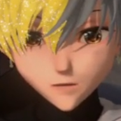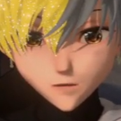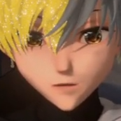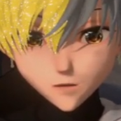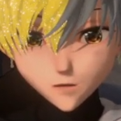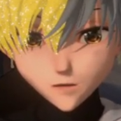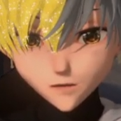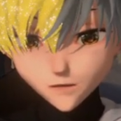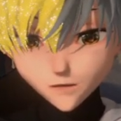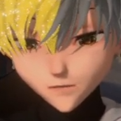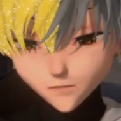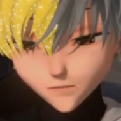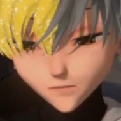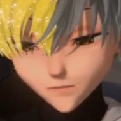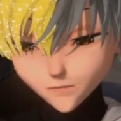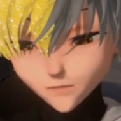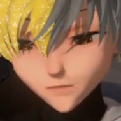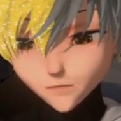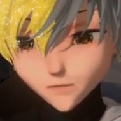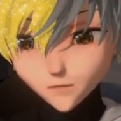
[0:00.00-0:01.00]
or you can move in
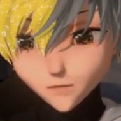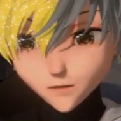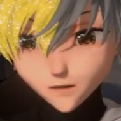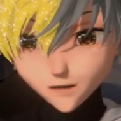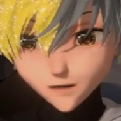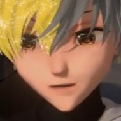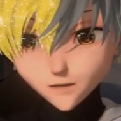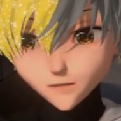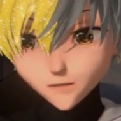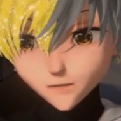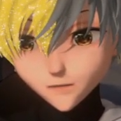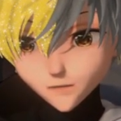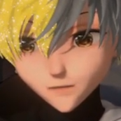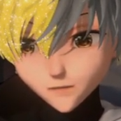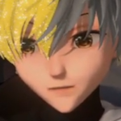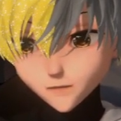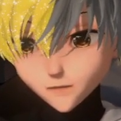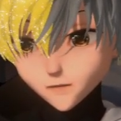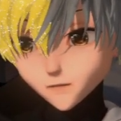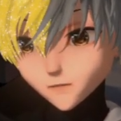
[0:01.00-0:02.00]
both axes
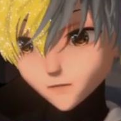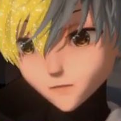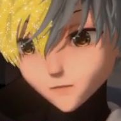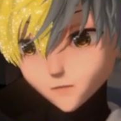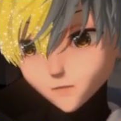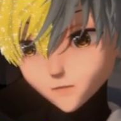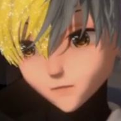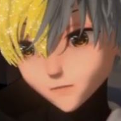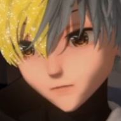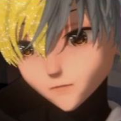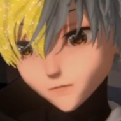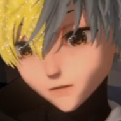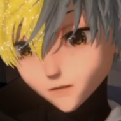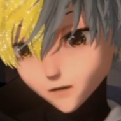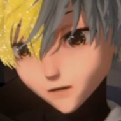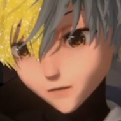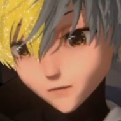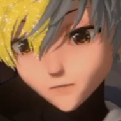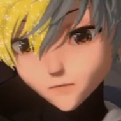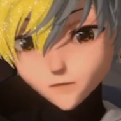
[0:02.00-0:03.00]
and move, you know,
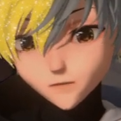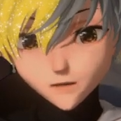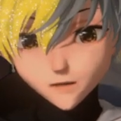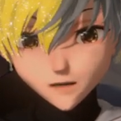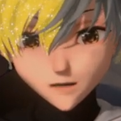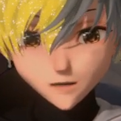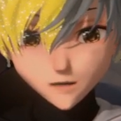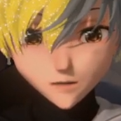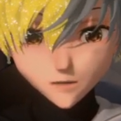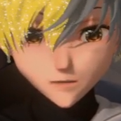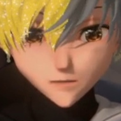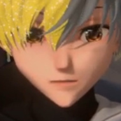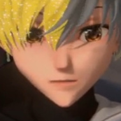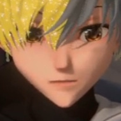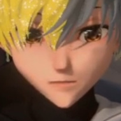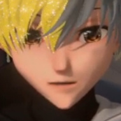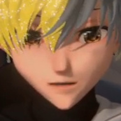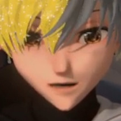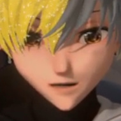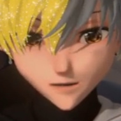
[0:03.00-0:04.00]
sideways.
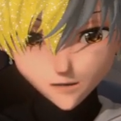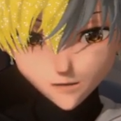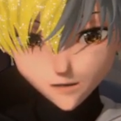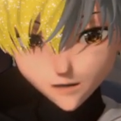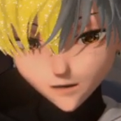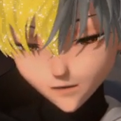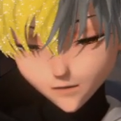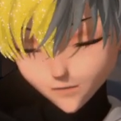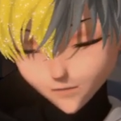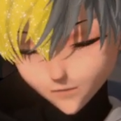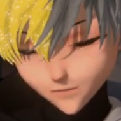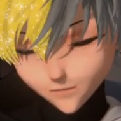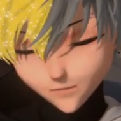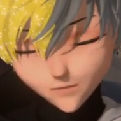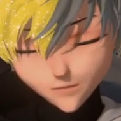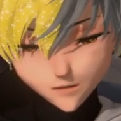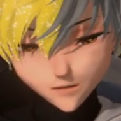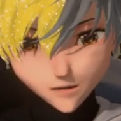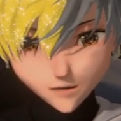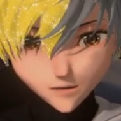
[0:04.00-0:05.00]
Axi, maybe?
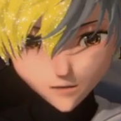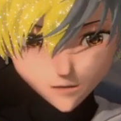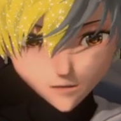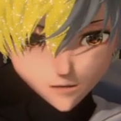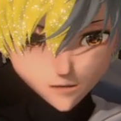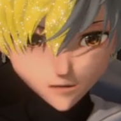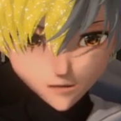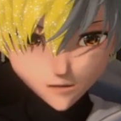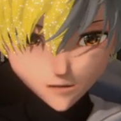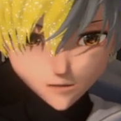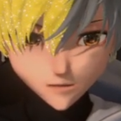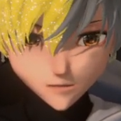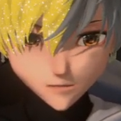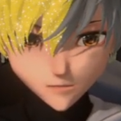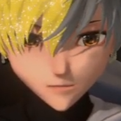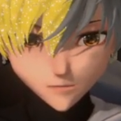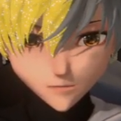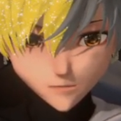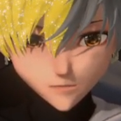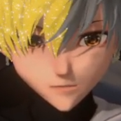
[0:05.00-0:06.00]
Axi?
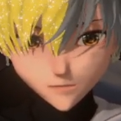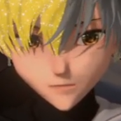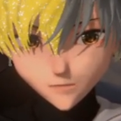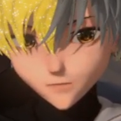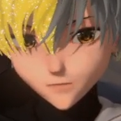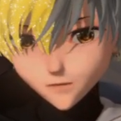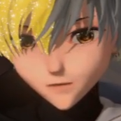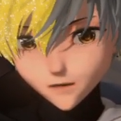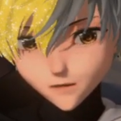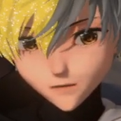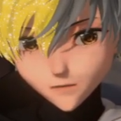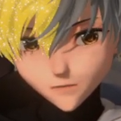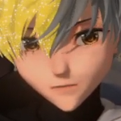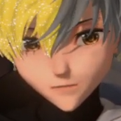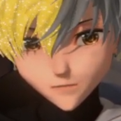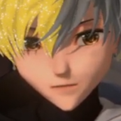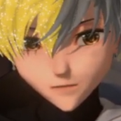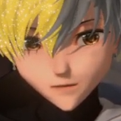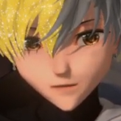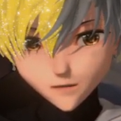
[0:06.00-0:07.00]
Axes? However you want to
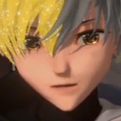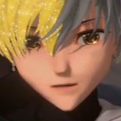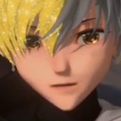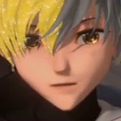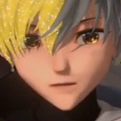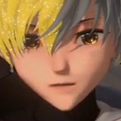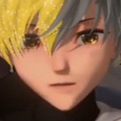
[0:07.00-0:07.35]
pronounce that.